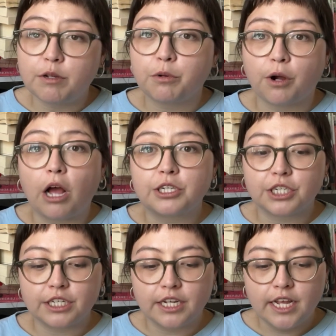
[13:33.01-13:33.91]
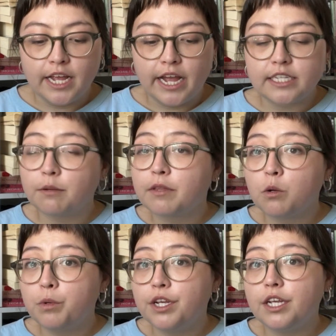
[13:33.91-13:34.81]
precaution and something
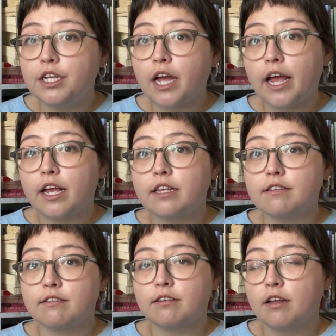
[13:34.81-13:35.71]
we as